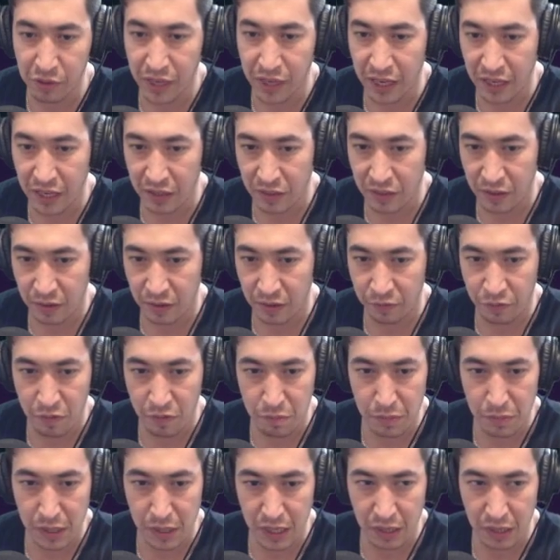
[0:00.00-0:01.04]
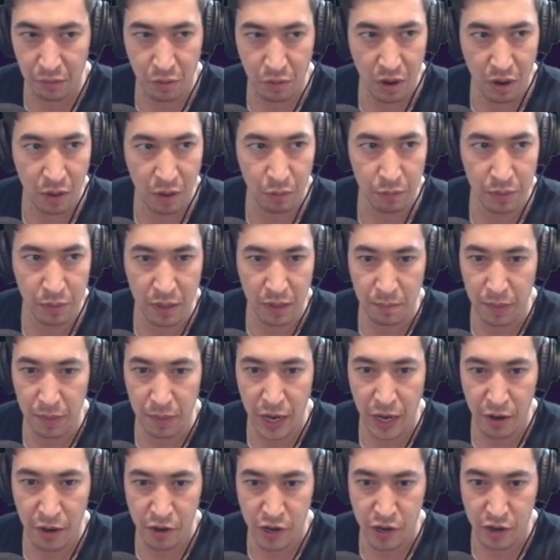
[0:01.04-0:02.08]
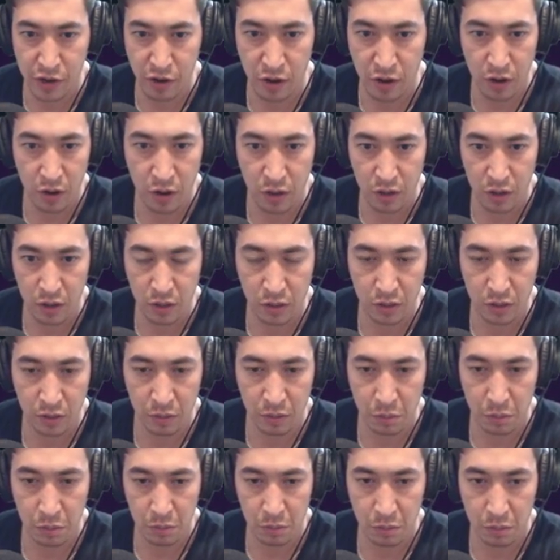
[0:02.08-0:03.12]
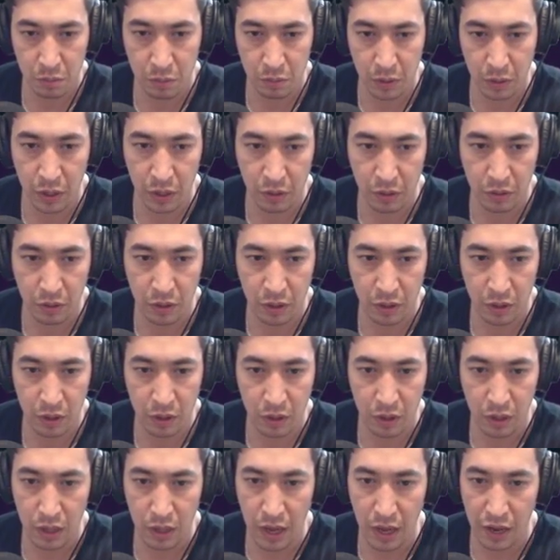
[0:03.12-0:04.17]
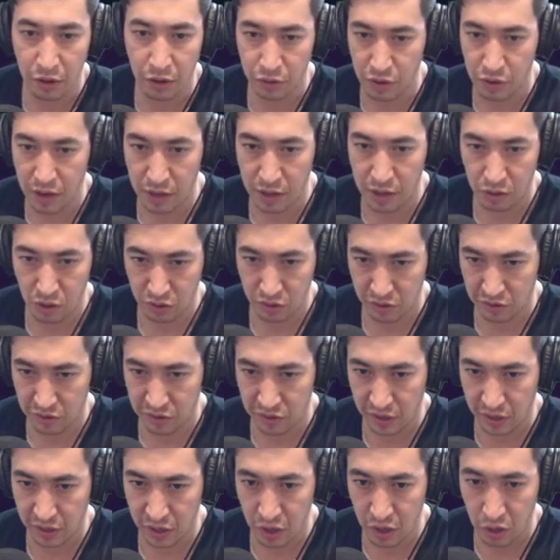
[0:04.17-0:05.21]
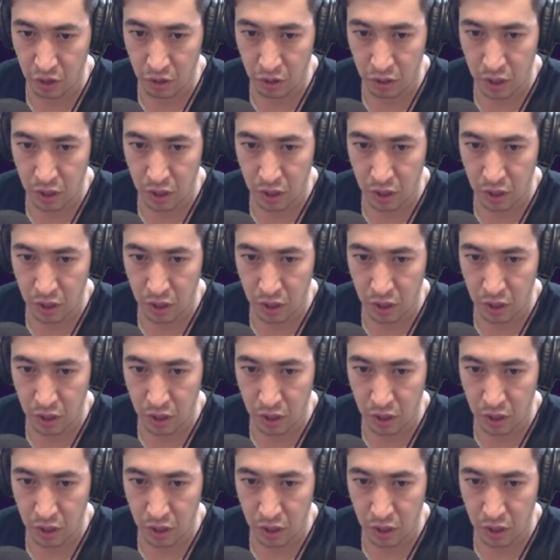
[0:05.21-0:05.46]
anything for me where I would be a buyer here. You know, I don't know how long this can go.